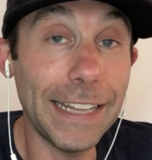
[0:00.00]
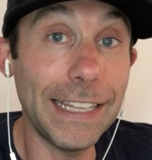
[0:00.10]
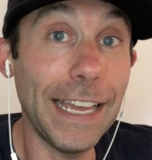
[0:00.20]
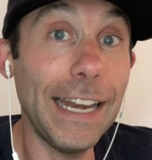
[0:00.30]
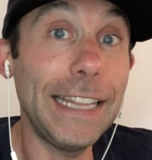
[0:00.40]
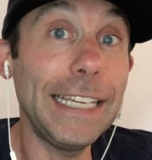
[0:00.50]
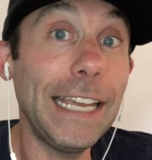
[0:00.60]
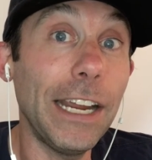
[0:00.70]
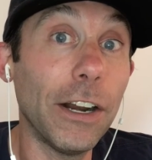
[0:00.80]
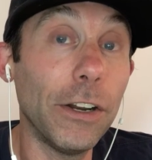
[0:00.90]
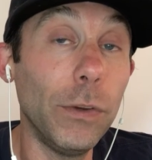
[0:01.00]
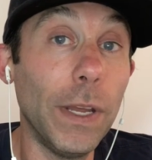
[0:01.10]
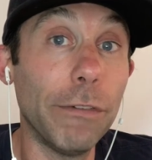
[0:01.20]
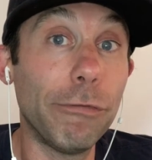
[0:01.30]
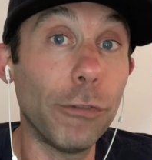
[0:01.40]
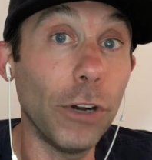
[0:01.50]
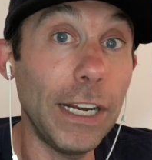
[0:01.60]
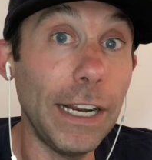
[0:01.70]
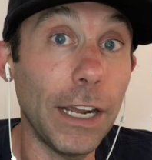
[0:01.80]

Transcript: at the end of the year, you get a free